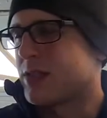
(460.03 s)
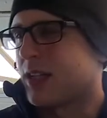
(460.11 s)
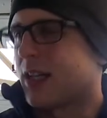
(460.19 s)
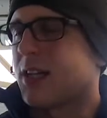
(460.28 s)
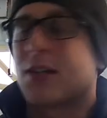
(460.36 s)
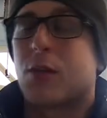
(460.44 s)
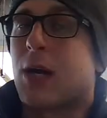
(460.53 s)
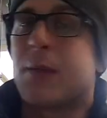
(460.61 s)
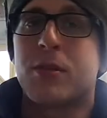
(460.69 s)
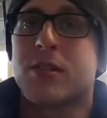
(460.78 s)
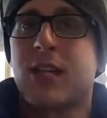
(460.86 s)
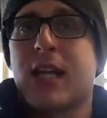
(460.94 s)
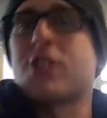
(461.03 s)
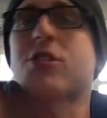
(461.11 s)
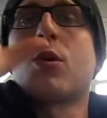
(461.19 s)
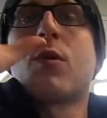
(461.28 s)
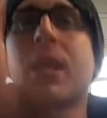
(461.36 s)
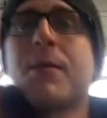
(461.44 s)
Like the Rebel is nice,
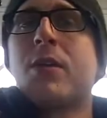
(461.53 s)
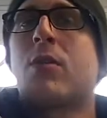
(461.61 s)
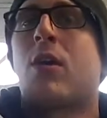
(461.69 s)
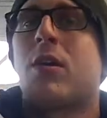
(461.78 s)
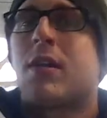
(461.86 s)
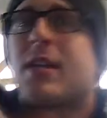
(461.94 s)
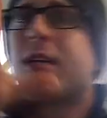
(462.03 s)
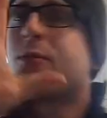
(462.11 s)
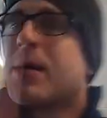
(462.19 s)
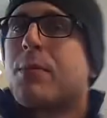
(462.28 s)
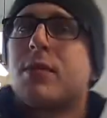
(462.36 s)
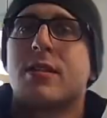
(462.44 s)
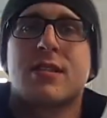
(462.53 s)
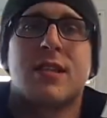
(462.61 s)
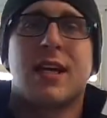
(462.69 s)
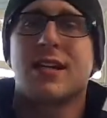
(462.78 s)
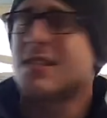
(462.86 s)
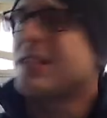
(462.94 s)
don't get me wrong, the Rebel is
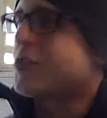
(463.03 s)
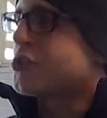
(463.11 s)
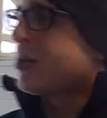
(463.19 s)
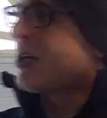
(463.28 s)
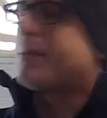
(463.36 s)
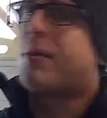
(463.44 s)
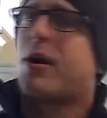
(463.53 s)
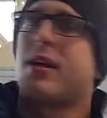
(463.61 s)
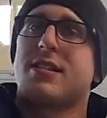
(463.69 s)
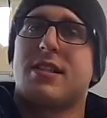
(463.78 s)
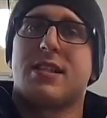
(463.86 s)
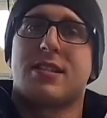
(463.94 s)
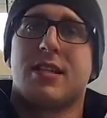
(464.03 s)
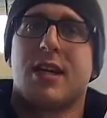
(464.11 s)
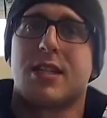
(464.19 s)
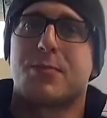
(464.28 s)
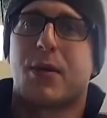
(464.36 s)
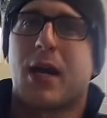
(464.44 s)
nice, the Trail Boss is
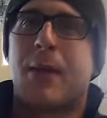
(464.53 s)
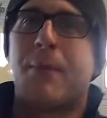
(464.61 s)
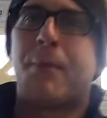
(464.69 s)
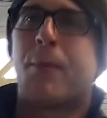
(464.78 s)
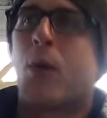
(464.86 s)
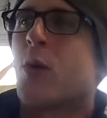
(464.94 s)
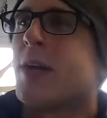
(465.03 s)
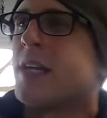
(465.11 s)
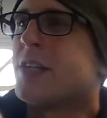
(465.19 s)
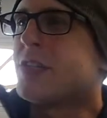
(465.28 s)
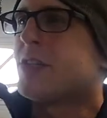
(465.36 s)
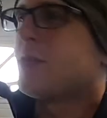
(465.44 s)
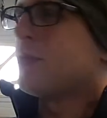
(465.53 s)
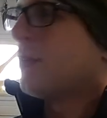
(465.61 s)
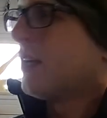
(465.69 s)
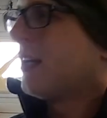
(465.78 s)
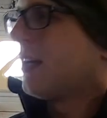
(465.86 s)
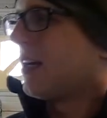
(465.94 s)
nice, but I'm more into
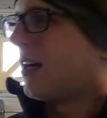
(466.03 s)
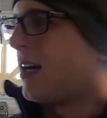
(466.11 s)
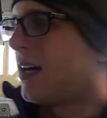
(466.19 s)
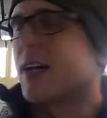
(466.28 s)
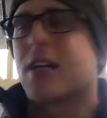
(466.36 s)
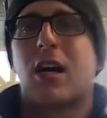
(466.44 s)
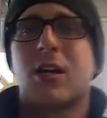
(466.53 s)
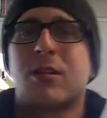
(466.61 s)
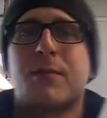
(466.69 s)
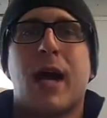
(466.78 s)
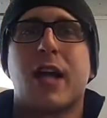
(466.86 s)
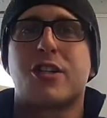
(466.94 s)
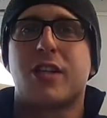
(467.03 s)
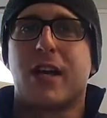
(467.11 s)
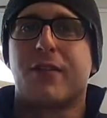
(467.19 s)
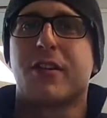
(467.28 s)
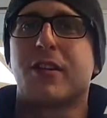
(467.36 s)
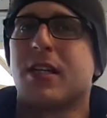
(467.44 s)
color matched
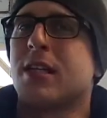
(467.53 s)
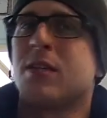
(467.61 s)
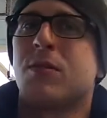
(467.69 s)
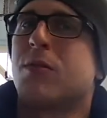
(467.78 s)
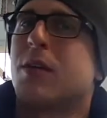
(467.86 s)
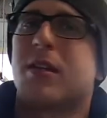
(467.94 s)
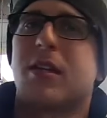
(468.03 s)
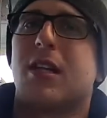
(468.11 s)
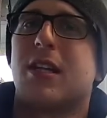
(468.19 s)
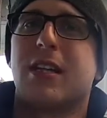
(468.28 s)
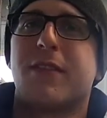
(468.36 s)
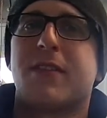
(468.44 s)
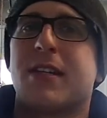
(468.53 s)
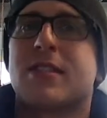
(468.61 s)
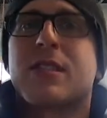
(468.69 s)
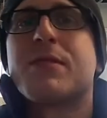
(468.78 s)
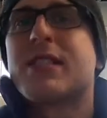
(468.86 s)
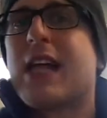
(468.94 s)
everything with a lift and
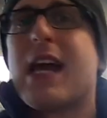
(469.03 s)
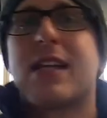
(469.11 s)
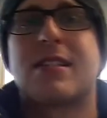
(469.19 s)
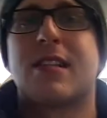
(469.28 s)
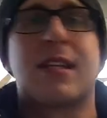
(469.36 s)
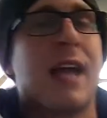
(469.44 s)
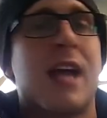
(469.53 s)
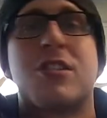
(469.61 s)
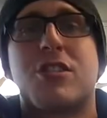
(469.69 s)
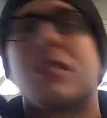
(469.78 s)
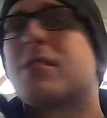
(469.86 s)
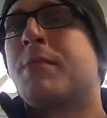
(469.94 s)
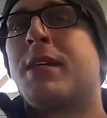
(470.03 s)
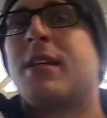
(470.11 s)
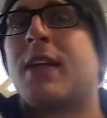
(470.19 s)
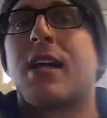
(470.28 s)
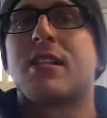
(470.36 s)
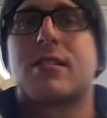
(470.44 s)
some stance. Like that's just me.
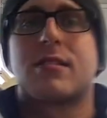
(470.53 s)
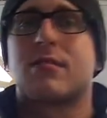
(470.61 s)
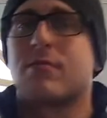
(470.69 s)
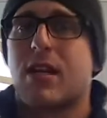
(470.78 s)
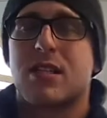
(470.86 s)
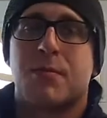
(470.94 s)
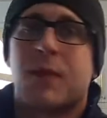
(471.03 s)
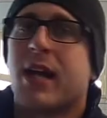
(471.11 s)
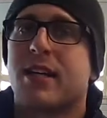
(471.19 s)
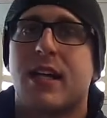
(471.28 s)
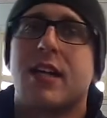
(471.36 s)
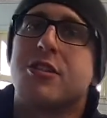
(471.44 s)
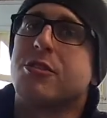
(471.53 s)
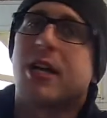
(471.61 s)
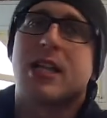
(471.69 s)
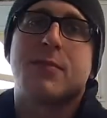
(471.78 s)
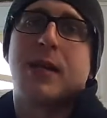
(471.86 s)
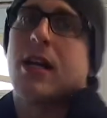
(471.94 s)
That's my taste. You
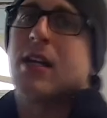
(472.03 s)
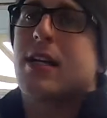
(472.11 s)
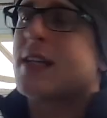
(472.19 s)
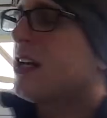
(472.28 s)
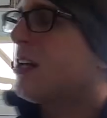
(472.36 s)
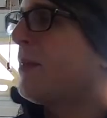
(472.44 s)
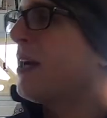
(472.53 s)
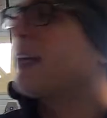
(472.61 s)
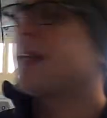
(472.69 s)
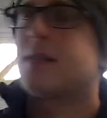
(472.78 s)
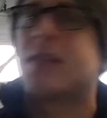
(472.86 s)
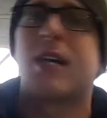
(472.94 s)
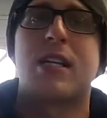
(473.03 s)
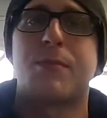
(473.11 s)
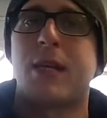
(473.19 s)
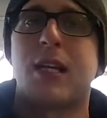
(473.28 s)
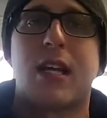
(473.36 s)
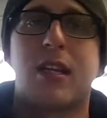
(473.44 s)
guys may not like that. You guys
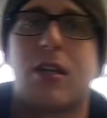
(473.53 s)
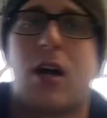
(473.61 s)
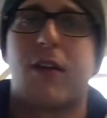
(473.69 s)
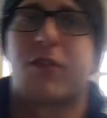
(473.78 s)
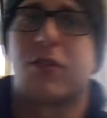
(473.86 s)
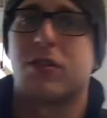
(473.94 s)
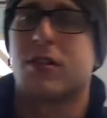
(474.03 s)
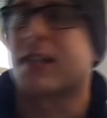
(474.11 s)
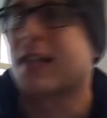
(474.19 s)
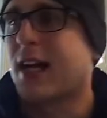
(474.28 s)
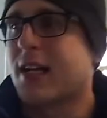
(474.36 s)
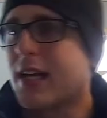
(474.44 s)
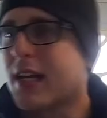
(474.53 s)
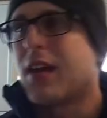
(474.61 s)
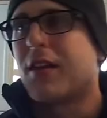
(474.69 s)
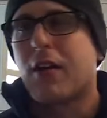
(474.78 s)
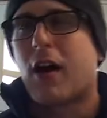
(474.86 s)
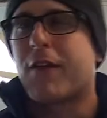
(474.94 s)
may like the off-road look, and I like
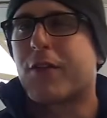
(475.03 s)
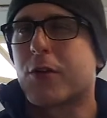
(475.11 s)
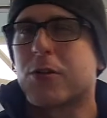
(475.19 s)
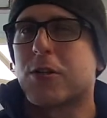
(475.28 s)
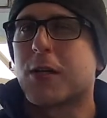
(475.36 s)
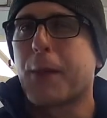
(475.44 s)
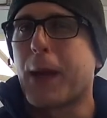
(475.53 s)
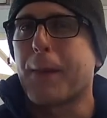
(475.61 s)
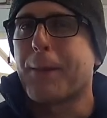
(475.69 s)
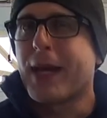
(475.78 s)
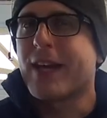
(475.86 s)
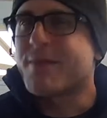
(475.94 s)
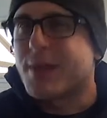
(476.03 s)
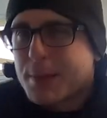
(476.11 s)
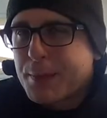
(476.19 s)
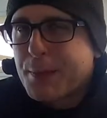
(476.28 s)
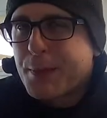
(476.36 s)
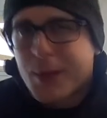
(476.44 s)
the off-road look, but pavement
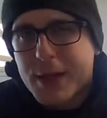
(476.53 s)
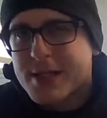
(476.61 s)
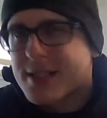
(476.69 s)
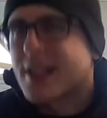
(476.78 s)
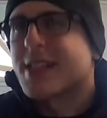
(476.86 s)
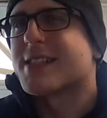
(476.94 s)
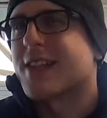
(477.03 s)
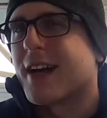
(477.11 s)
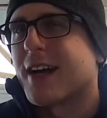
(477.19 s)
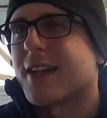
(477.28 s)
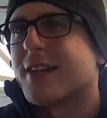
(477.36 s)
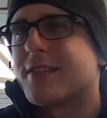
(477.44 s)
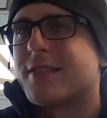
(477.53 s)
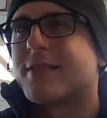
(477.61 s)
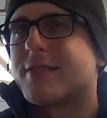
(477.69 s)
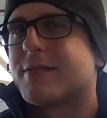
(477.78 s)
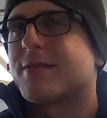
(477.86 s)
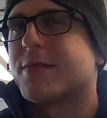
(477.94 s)
princess style.
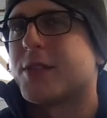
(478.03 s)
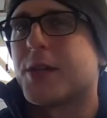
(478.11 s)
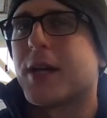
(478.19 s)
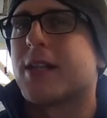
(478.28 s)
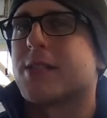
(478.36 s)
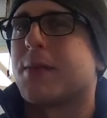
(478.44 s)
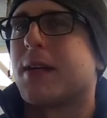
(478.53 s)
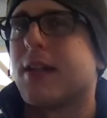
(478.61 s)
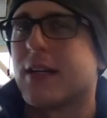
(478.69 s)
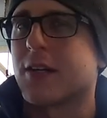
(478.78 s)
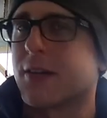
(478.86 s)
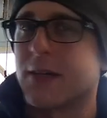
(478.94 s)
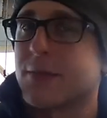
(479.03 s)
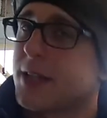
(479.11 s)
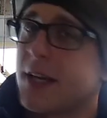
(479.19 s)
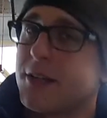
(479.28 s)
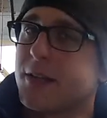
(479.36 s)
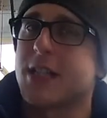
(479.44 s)
You guys may agree with
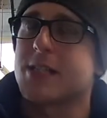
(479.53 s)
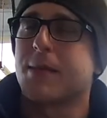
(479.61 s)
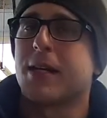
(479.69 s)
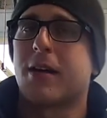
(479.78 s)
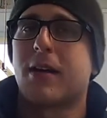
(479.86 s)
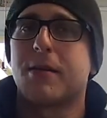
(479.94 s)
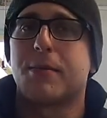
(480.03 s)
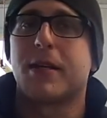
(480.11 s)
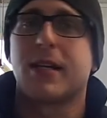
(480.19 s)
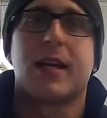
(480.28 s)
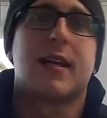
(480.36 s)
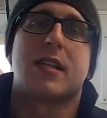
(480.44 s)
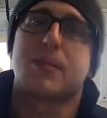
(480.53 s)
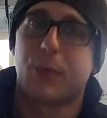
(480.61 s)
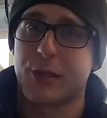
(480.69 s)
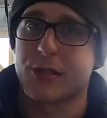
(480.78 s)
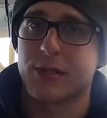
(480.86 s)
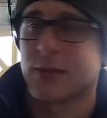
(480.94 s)
that. You guys may not. But again,
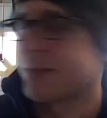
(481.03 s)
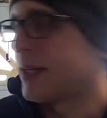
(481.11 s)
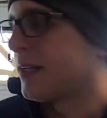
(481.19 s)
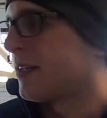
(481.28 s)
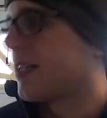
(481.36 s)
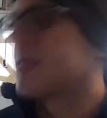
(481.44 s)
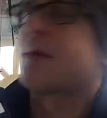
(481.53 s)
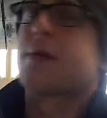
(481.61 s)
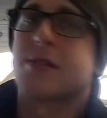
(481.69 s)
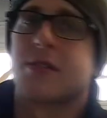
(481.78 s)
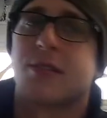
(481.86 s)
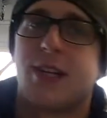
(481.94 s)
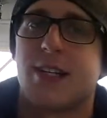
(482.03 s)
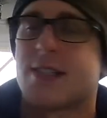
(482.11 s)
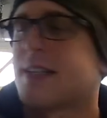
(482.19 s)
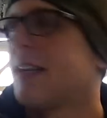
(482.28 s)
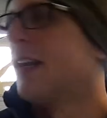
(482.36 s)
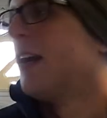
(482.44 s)
personal opinion. That's personal taste.
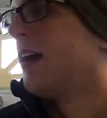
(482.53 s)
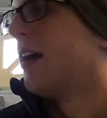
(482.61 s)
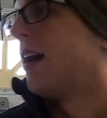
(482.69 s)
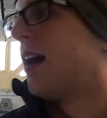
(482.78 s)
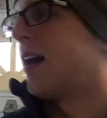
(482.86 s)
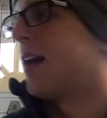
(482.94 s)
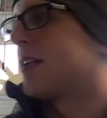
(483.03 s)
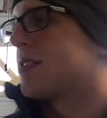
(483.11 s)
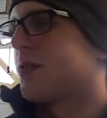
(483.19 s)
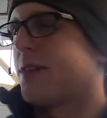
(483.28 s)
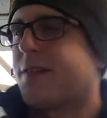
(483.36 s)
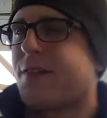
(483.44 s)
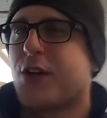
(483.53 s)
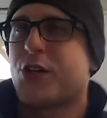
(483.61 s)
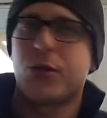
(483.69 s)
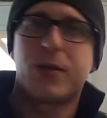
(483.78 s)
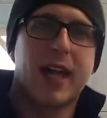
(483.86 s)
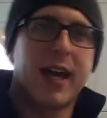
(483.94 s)
So if I
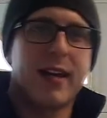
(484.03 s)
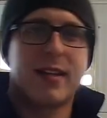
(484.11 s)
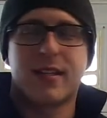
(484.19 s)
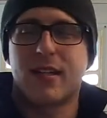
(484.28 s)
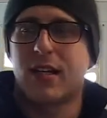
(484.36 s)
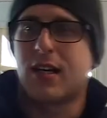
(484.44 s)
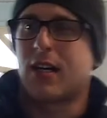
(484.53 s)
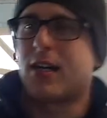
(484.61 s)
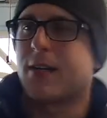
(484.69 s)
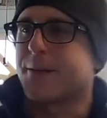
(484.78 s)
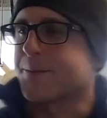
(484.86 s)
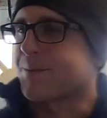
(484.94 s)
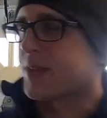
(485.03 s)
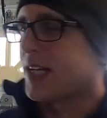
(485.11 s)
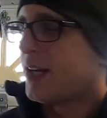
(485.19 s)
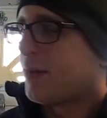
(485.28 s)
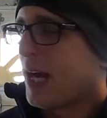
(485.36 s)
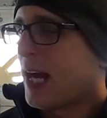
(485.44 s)
do get a
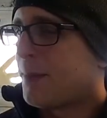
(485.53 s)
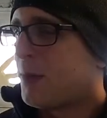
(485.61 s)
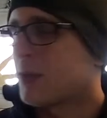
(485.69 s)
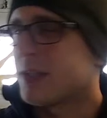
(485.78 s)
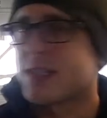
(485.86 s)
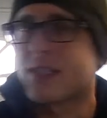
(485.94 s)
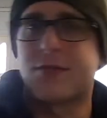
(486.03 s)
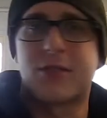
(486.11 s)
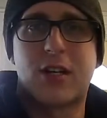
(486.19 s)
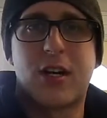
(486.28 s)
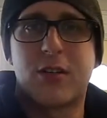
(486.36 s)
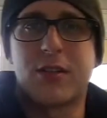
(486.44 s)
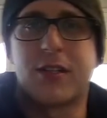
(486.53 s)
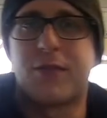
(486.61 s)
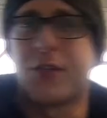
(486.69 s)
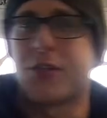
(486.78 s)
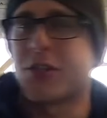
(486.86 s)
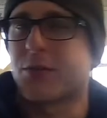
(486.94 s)
Ram or a Silverado in the
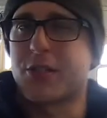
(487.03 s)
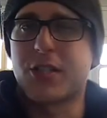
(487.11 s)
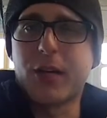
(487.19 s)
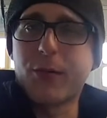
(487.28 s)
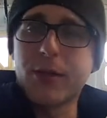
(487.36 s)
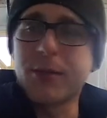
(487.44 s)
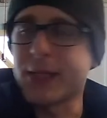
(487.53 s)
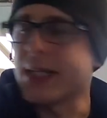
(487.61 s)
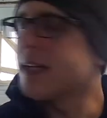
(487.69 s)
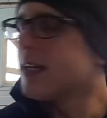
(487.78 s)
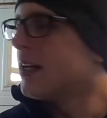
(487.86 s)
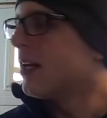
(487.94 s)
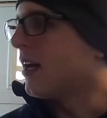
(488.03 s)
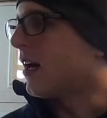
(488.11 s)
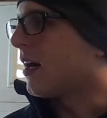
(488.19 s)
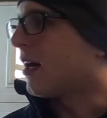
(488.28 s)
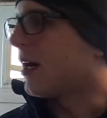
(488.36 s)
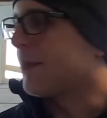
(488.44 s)
future, which I will be,
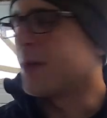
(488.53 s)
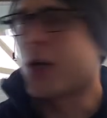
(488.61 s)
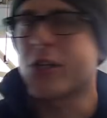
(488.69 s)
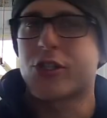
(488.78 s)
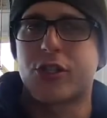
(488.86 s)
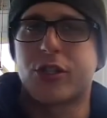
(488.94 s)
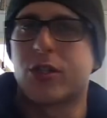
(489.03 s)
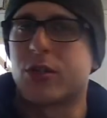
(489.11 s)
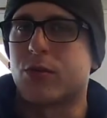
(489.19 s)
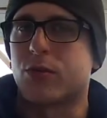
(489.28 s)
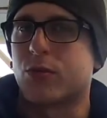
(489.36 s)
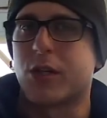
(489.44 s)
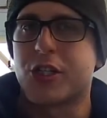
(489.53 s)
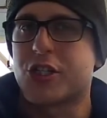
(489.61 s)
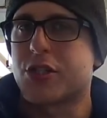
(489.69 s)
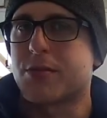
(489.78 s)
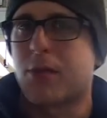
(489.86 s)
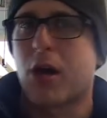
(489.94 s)
I'm not sure
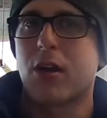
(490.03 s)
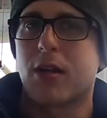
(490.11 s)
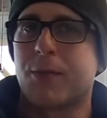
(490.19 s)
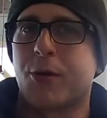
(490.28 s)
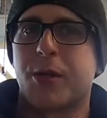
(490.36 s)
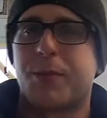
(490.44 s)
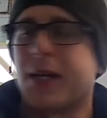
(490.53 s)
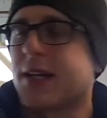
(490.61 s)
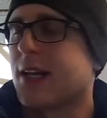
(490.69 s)
which model I'm going to pick.